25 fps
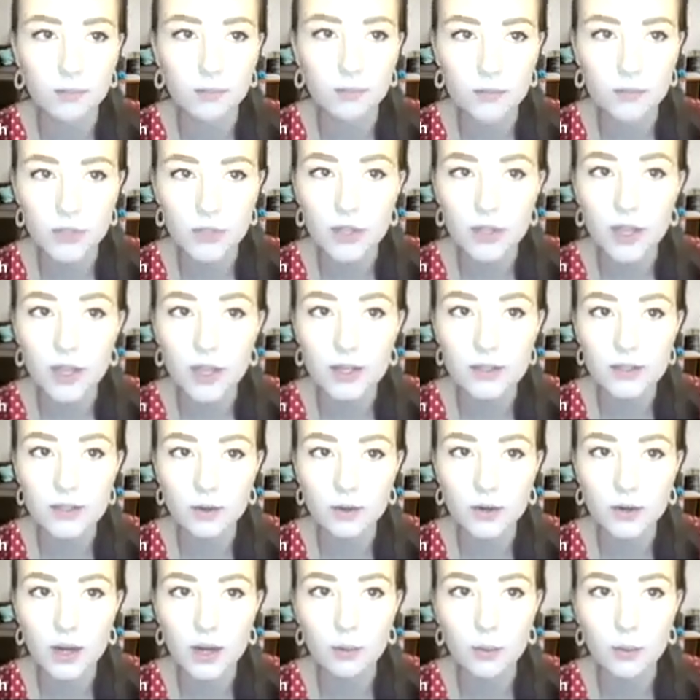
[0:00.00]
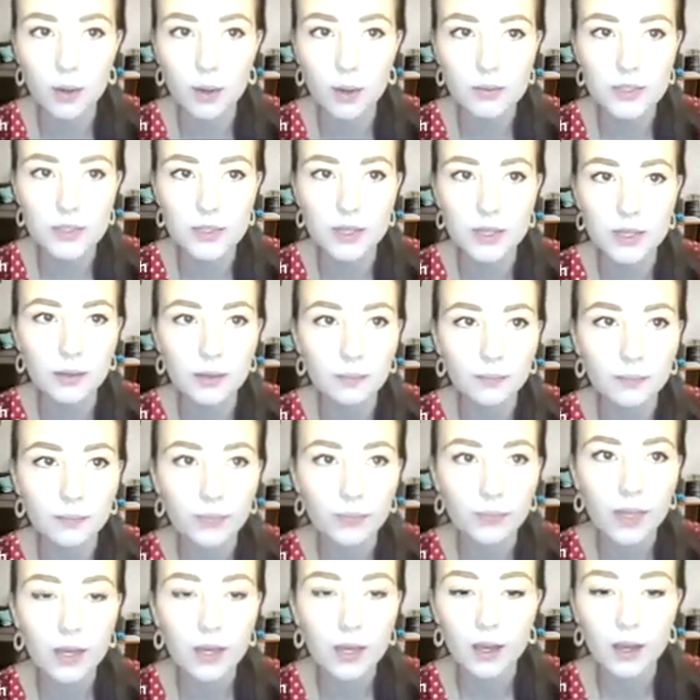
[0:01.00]
So that is on our website,
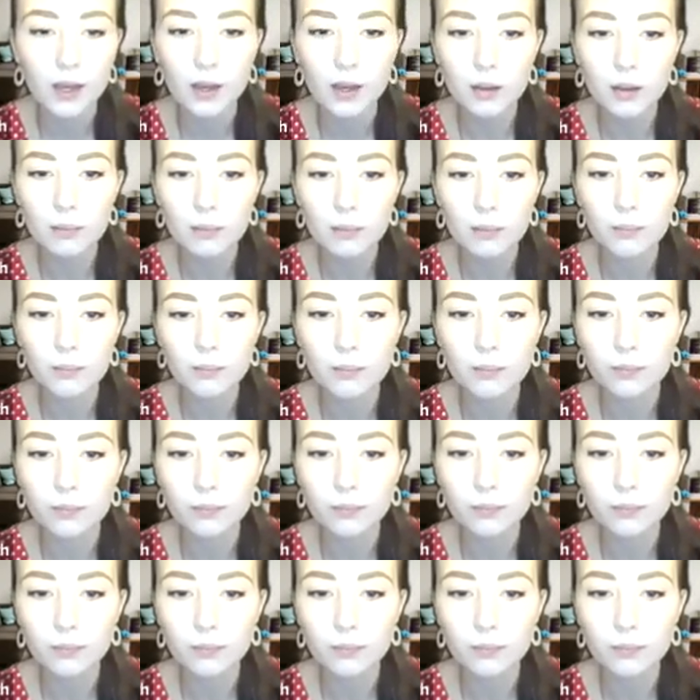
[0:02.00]
and